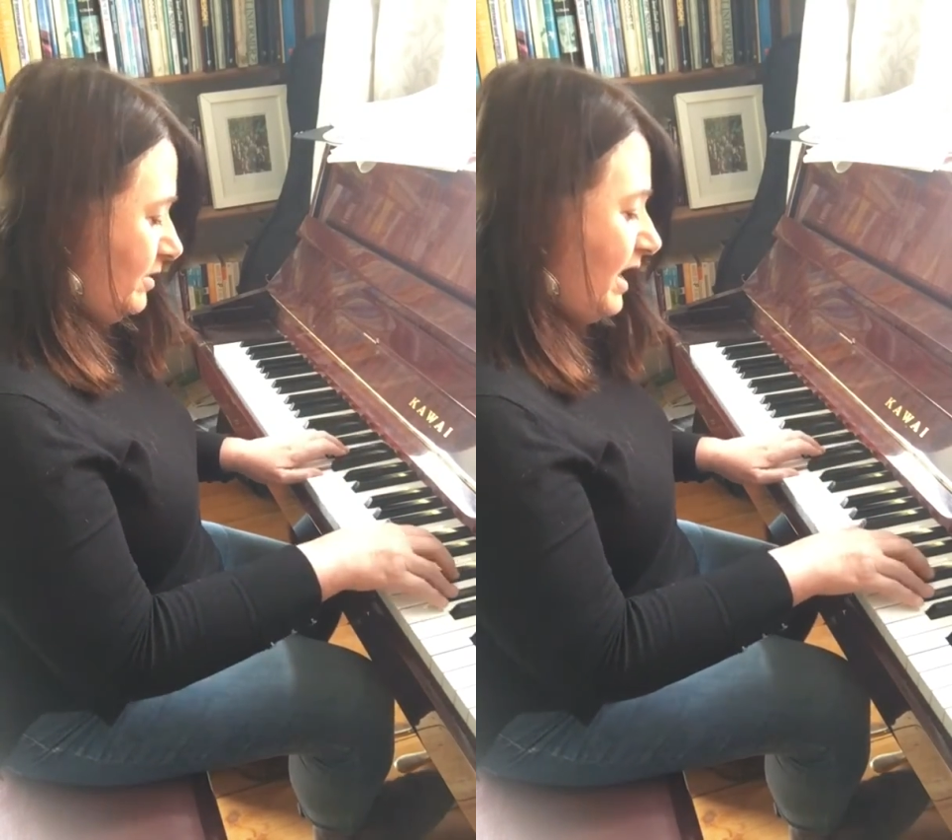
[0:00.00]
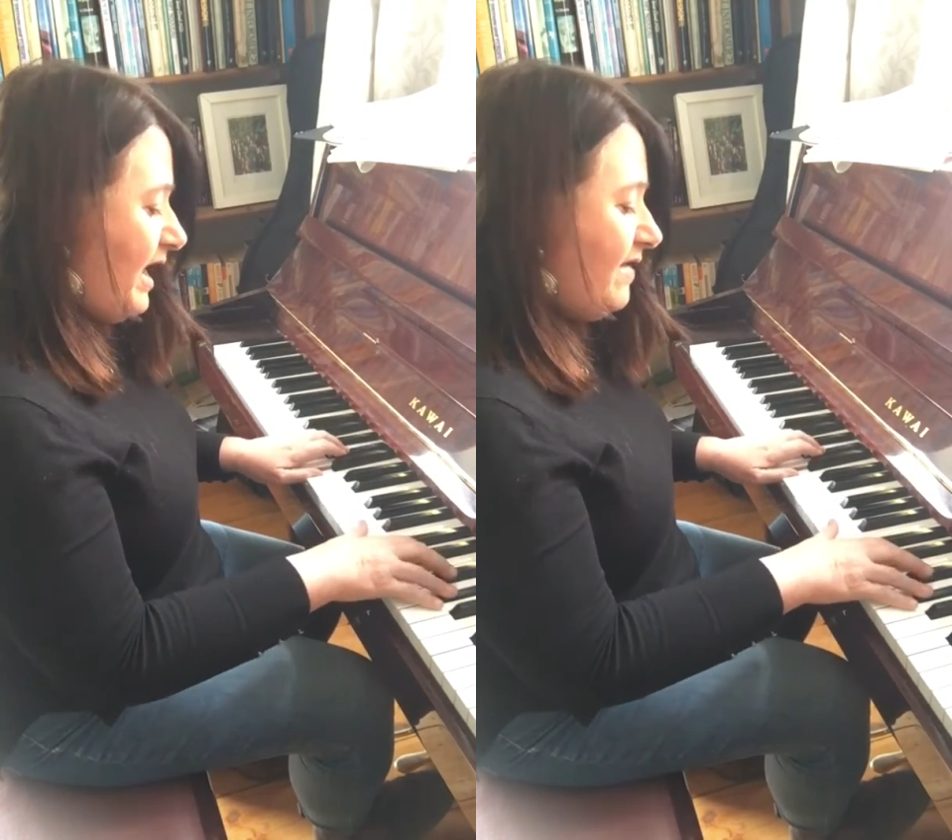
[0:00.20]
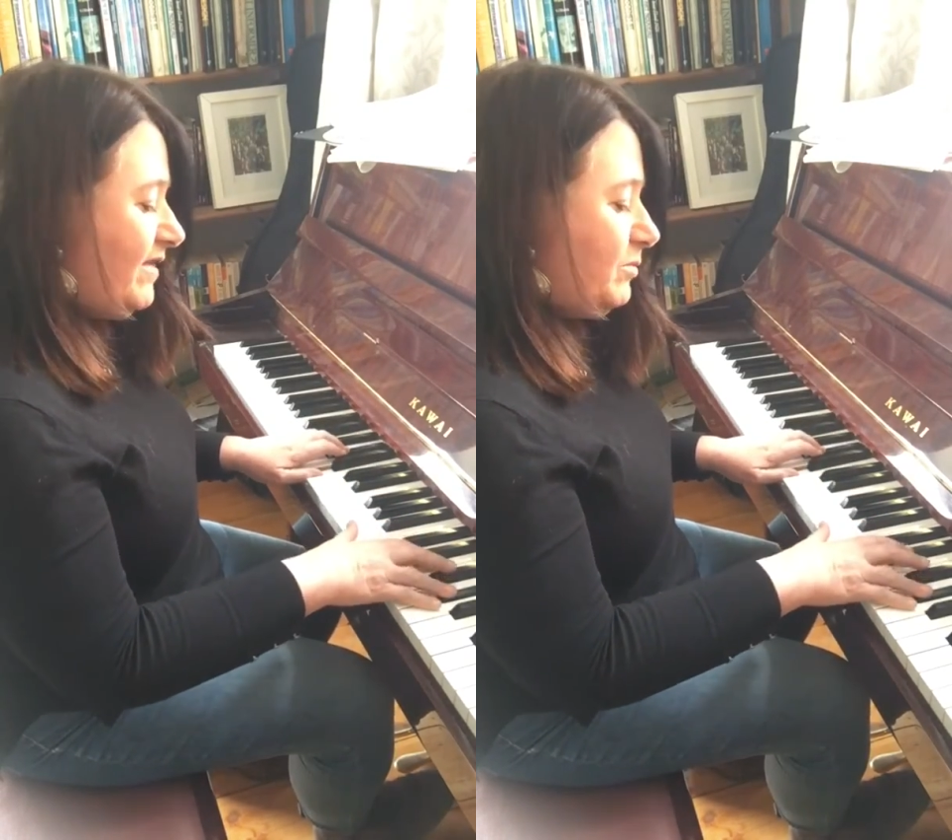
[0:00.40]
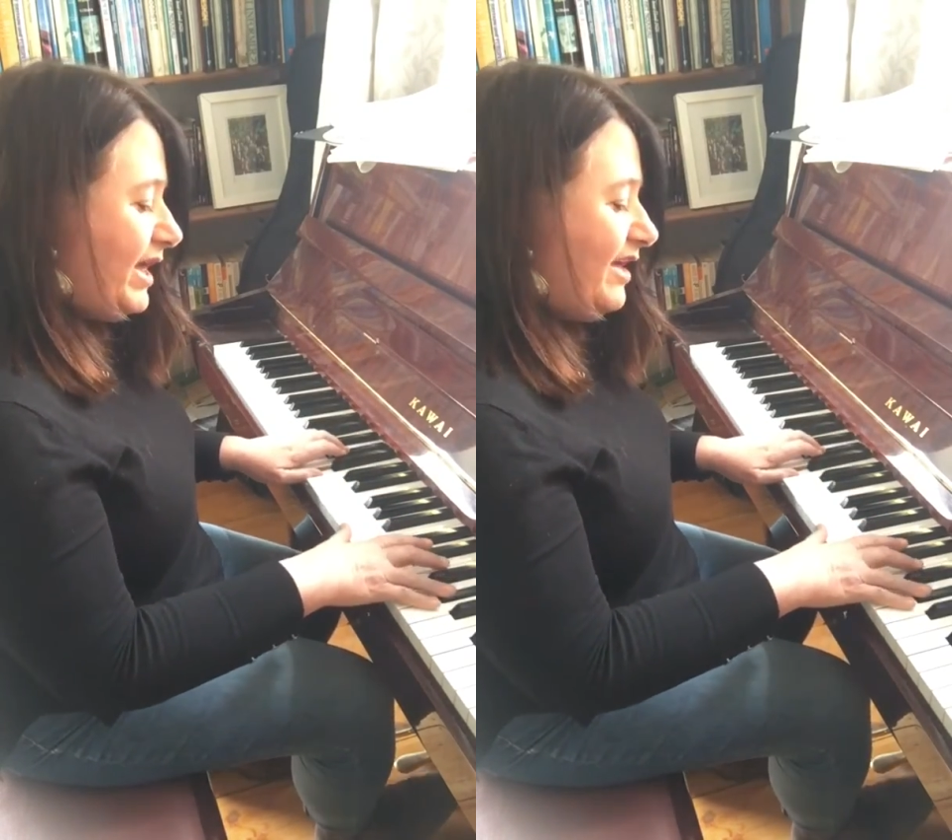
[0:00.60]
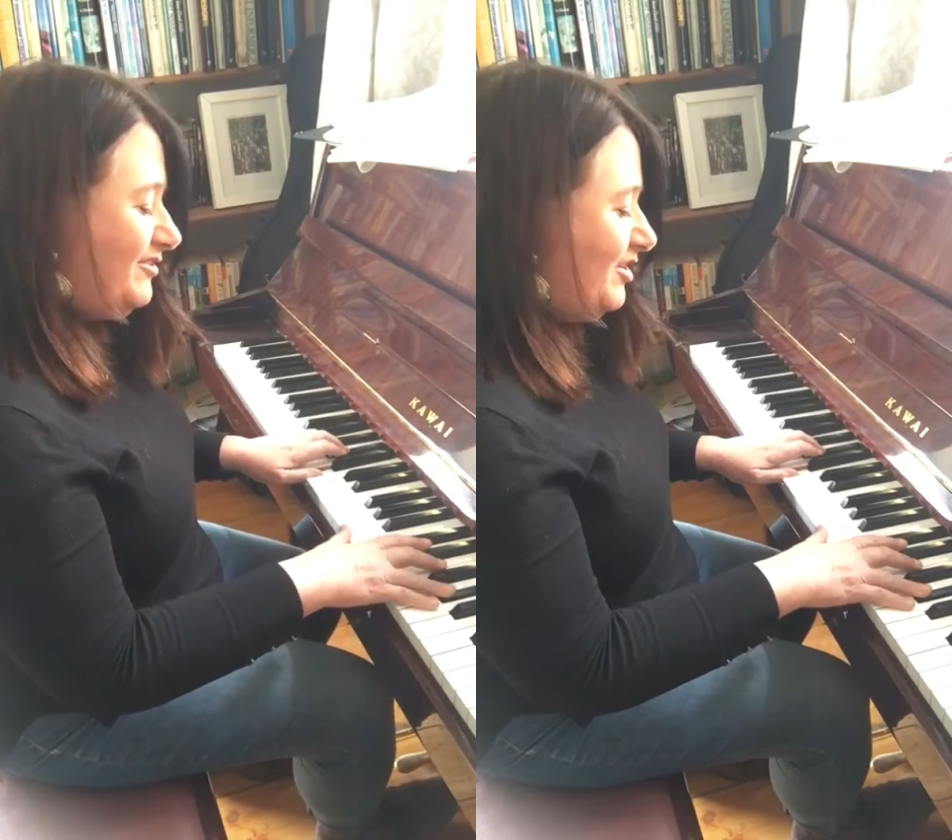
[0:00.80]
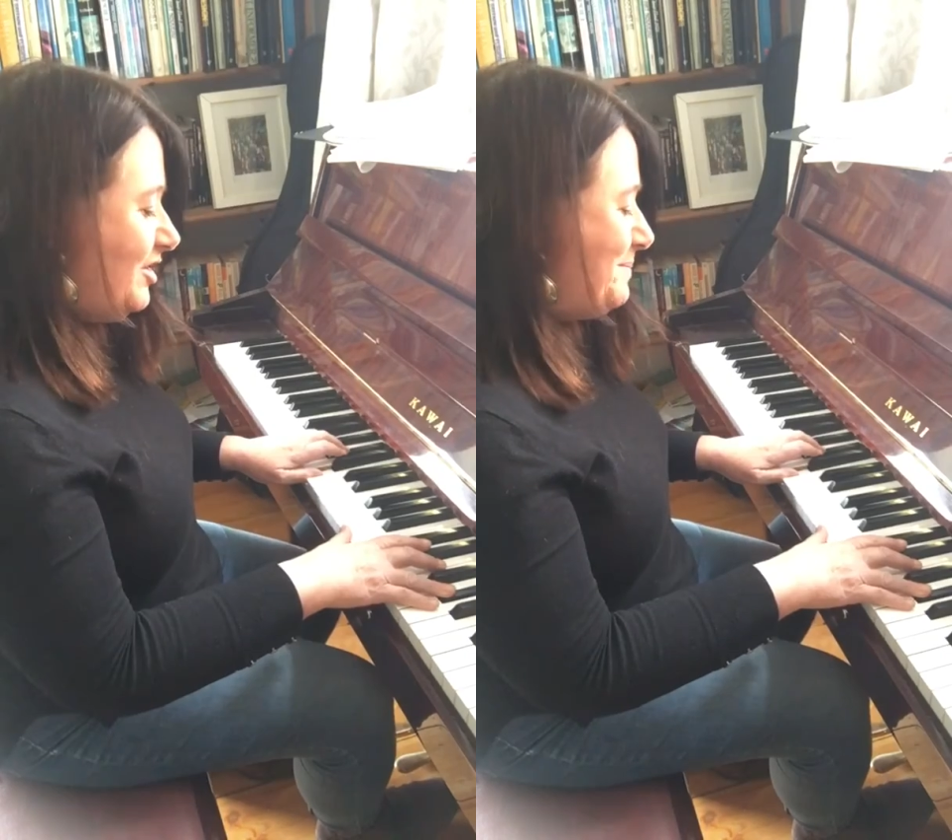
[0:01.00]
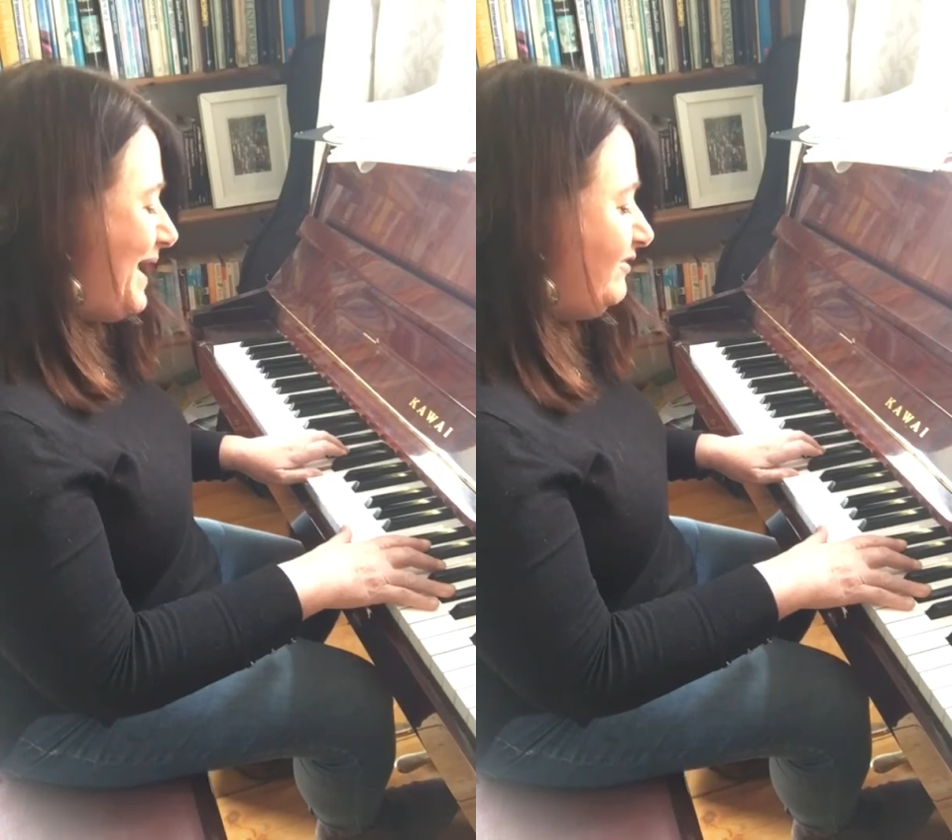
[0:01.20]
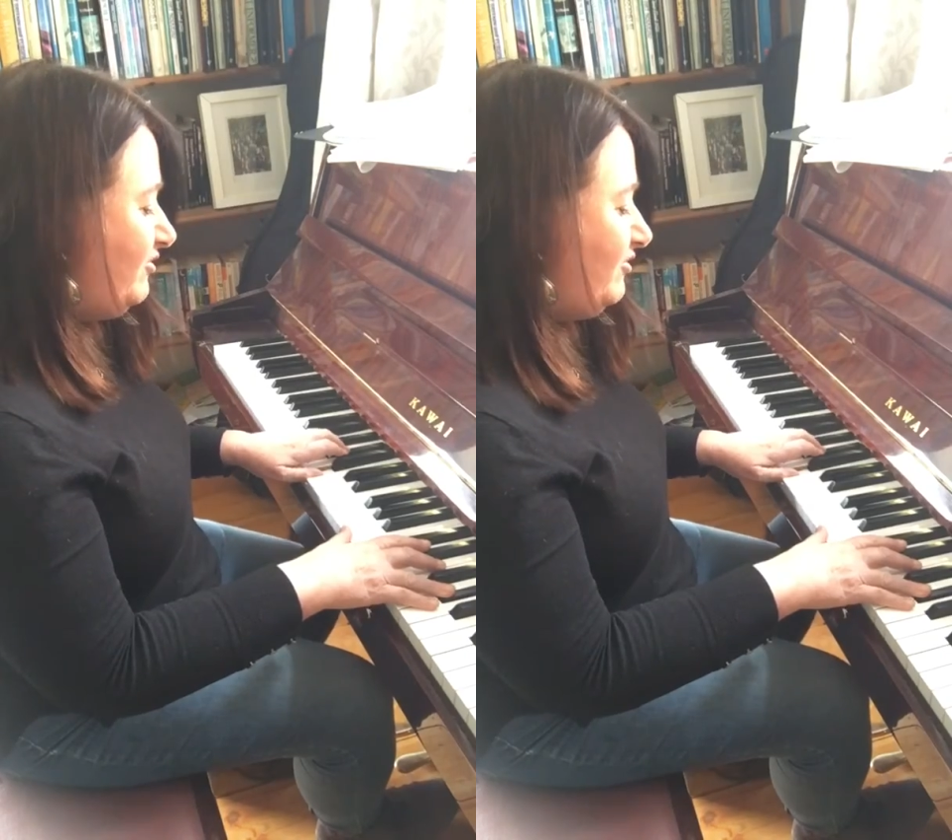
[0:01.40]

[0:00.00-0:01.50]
and then we had our arpeggio